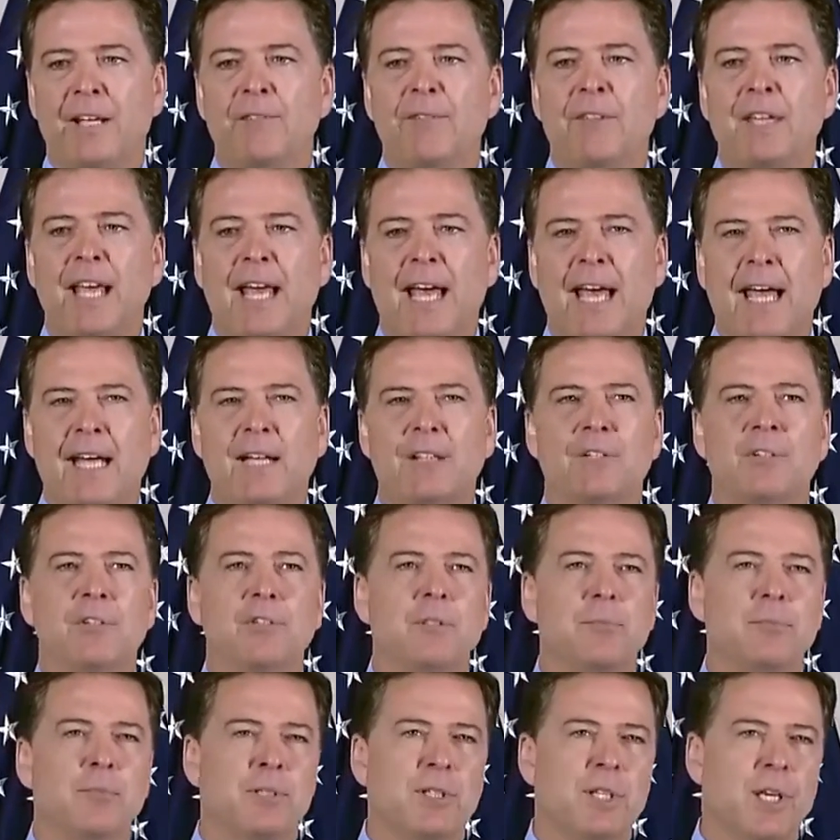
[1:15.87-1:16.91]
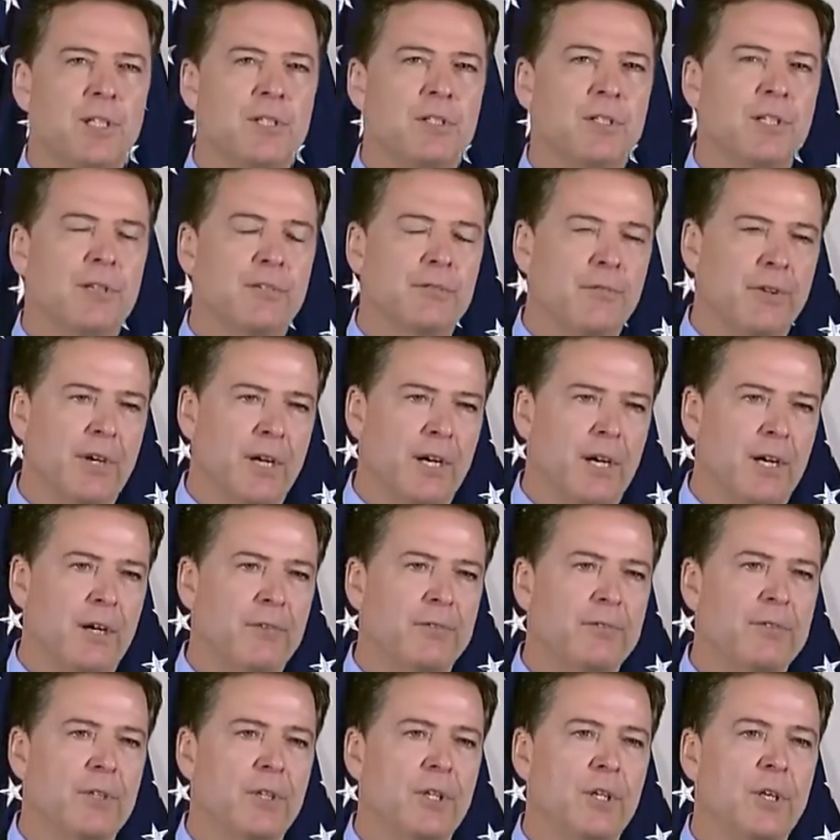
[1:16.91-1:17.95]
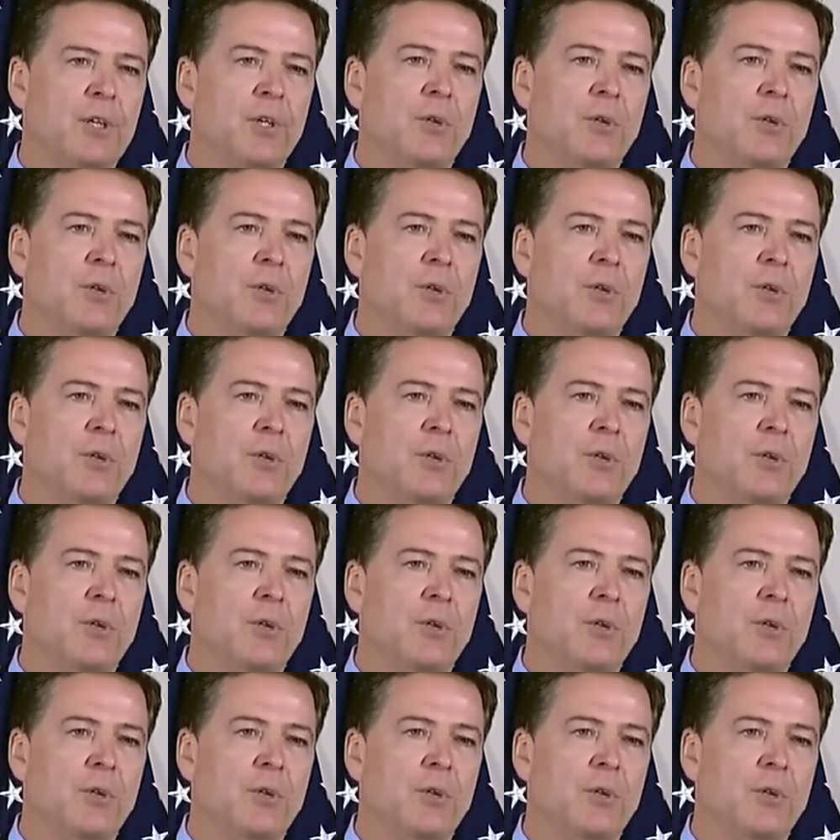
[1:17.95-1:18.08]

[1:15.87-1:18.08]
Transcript: of the actors potentially involved,